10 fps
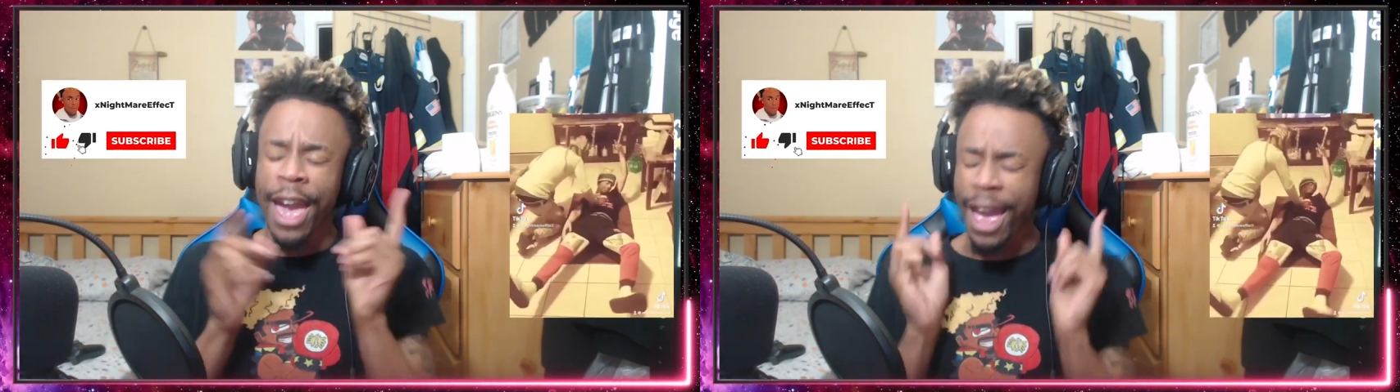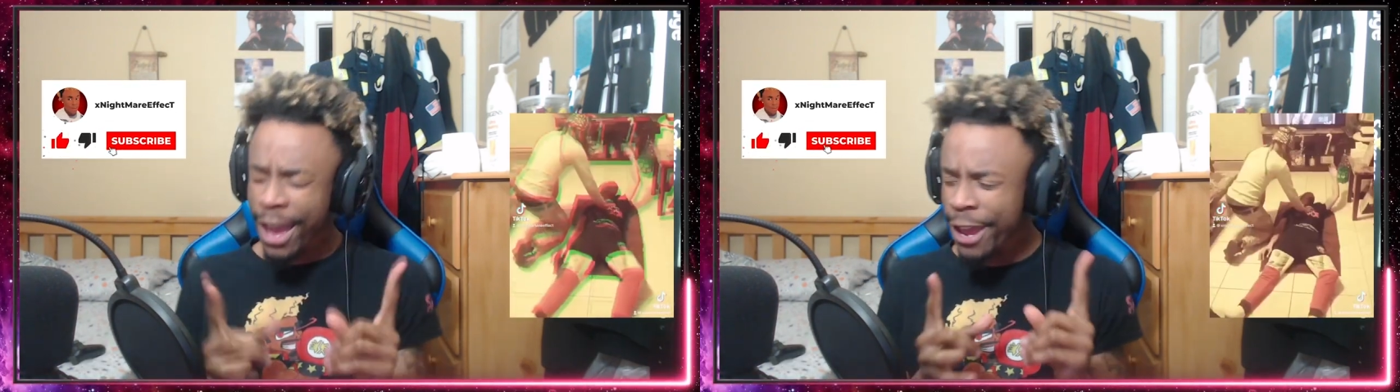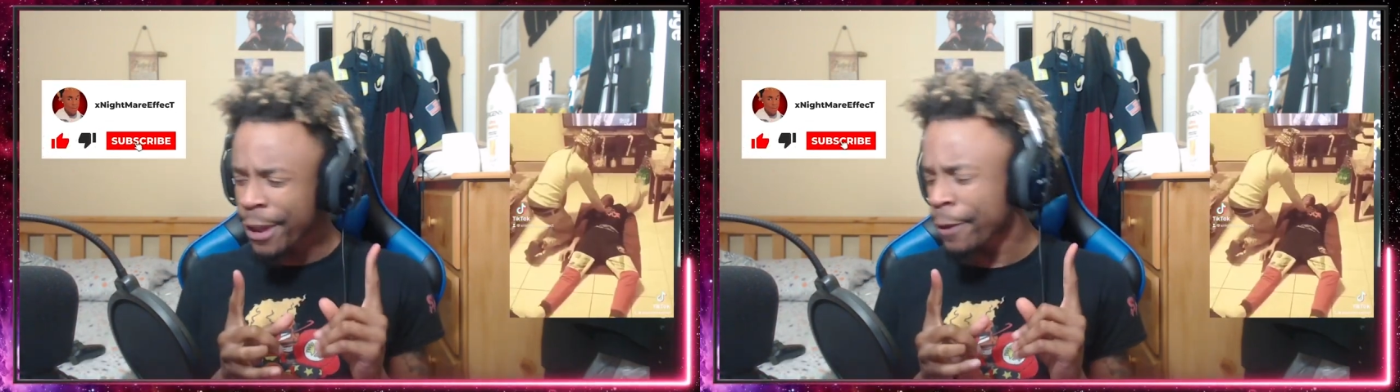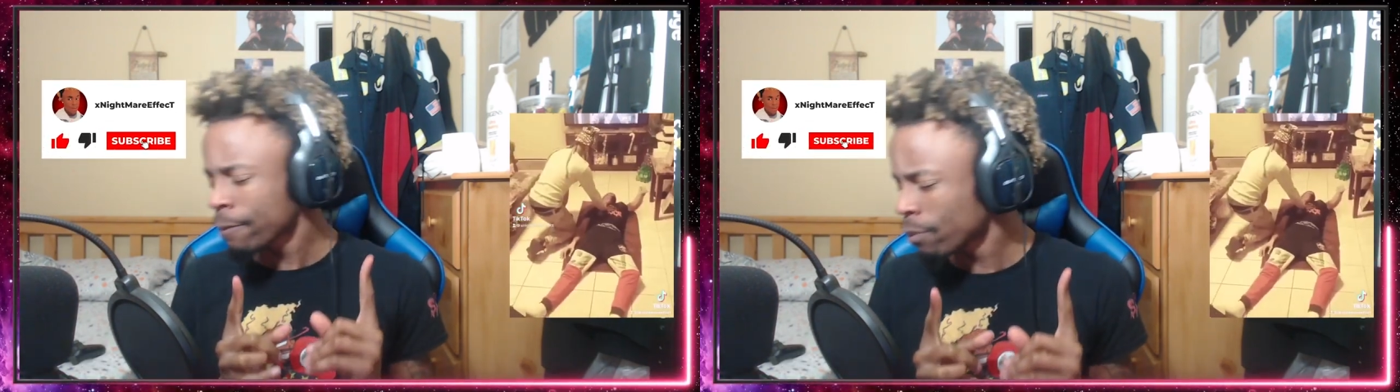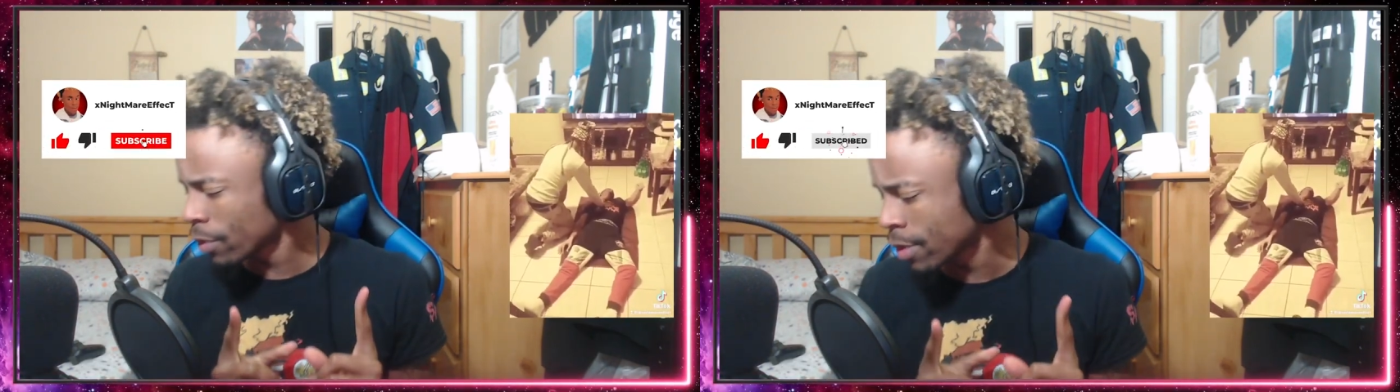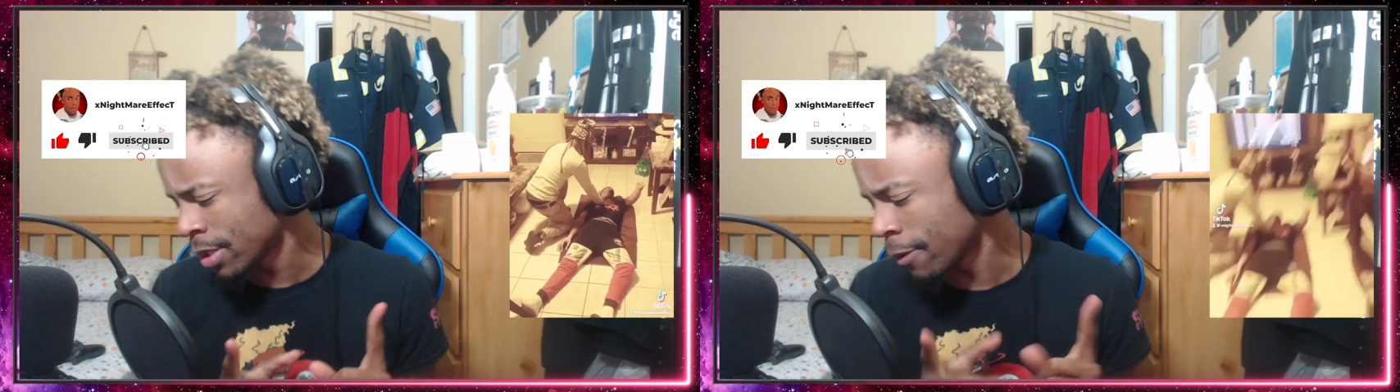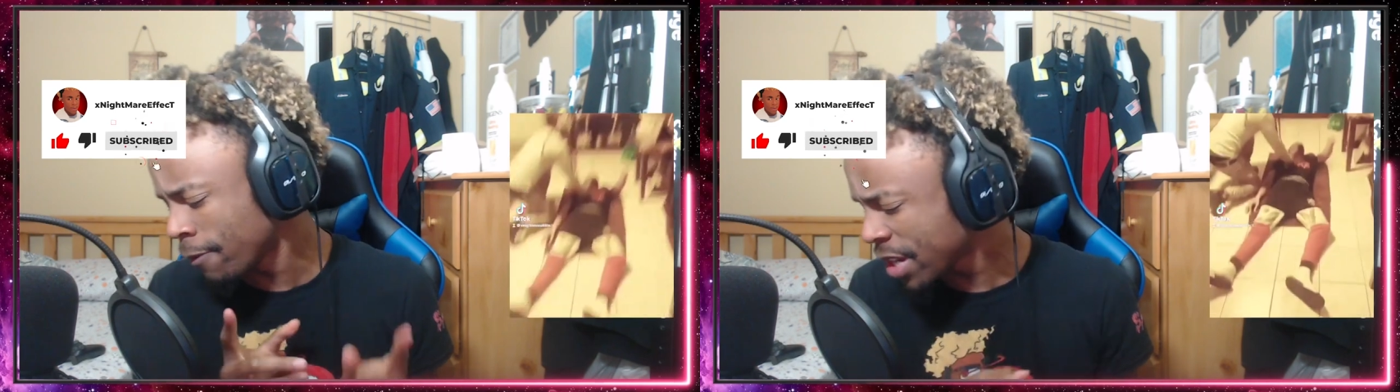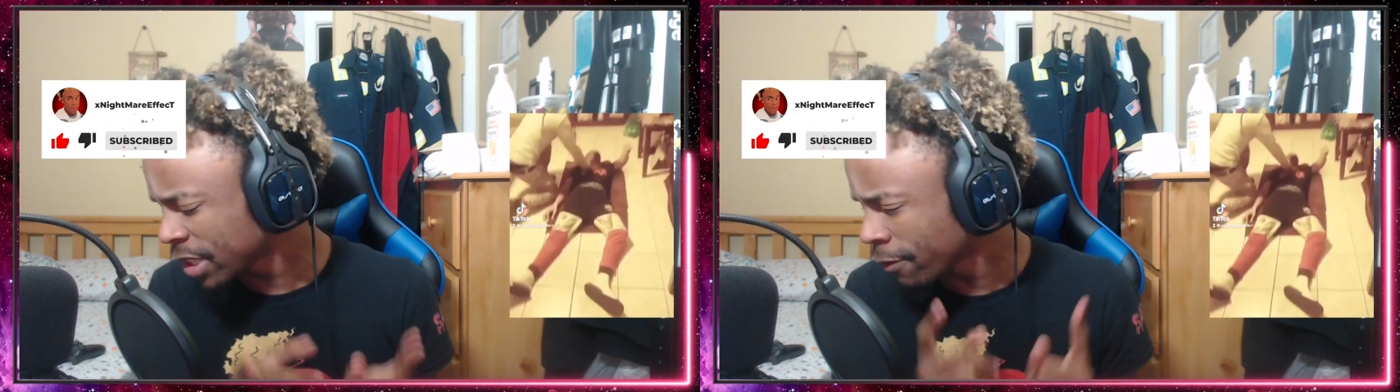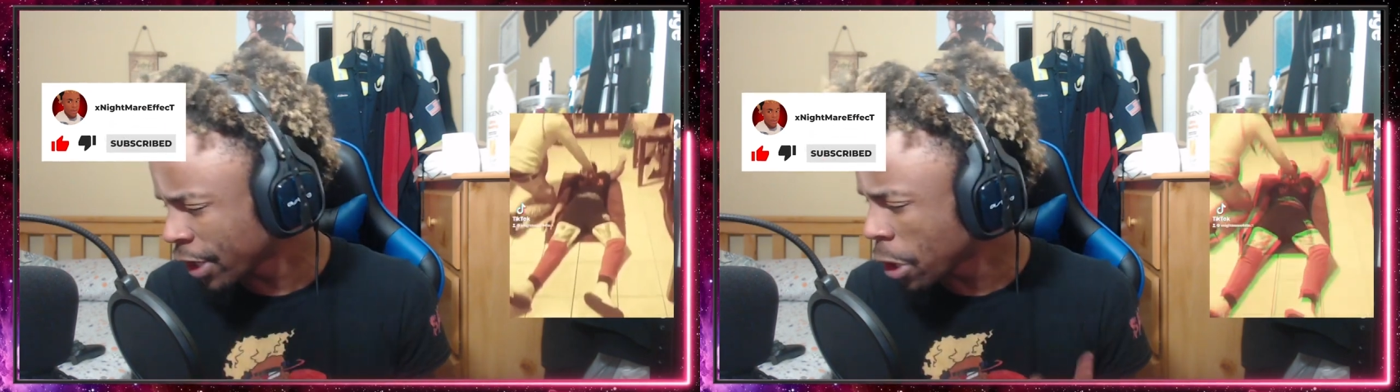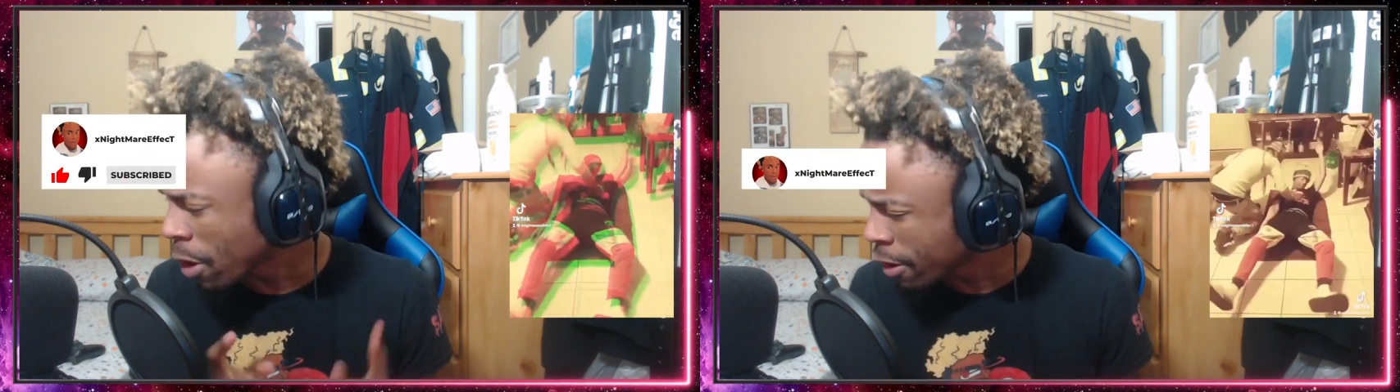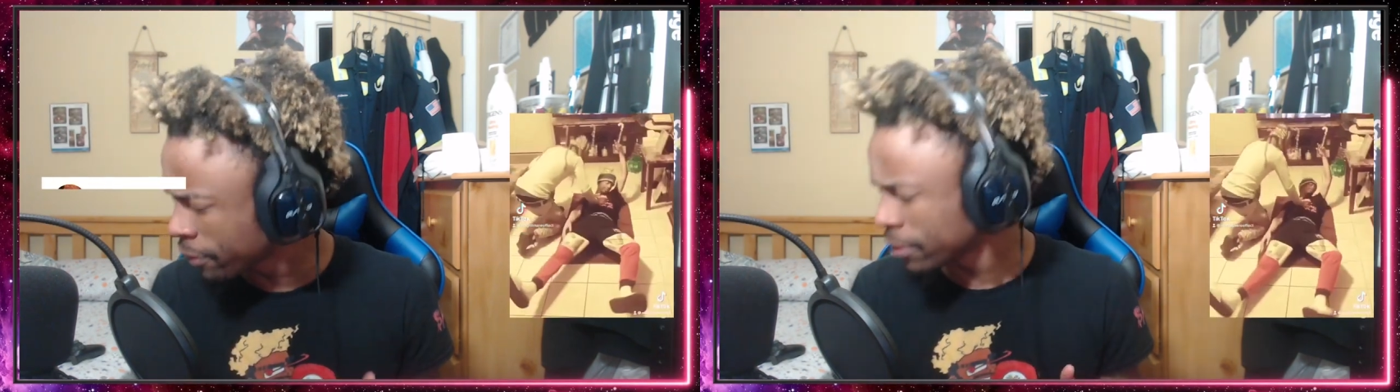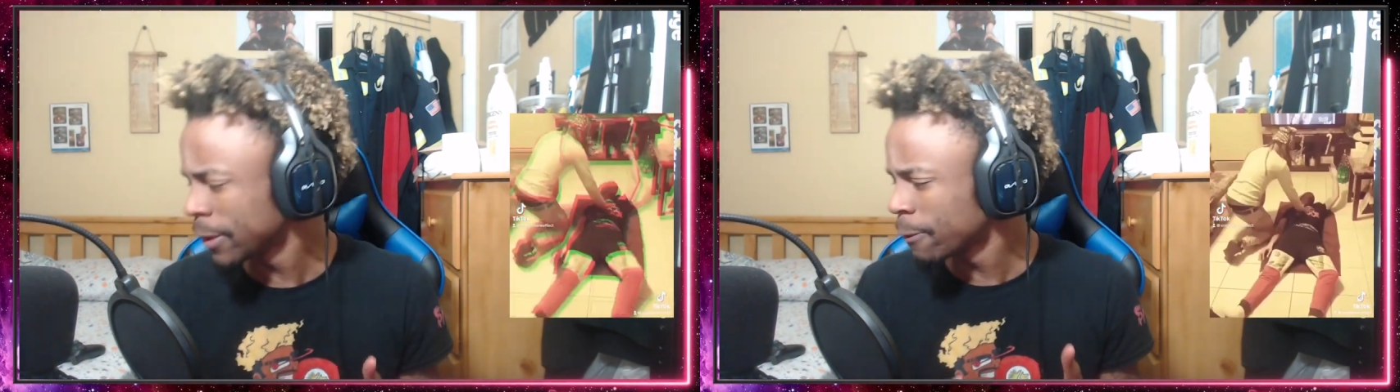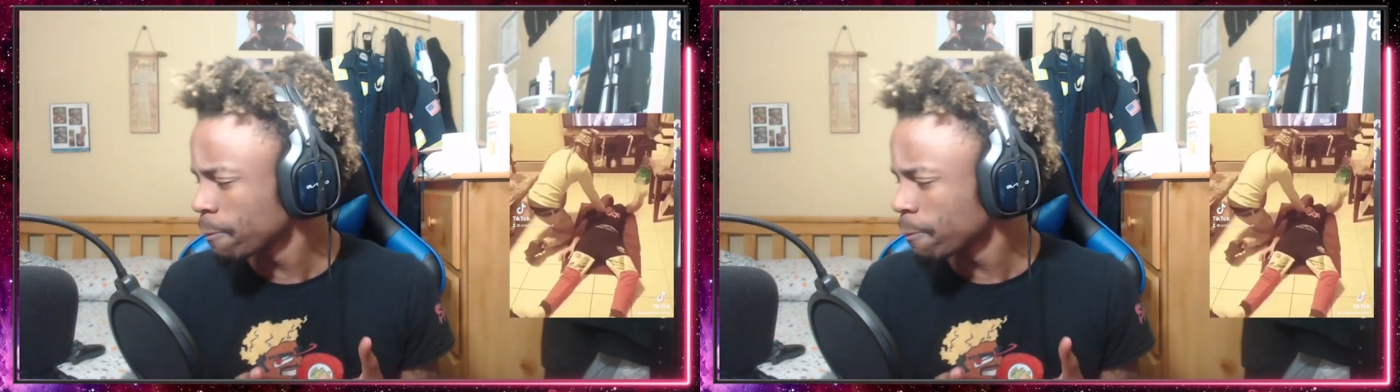And to finish the video off,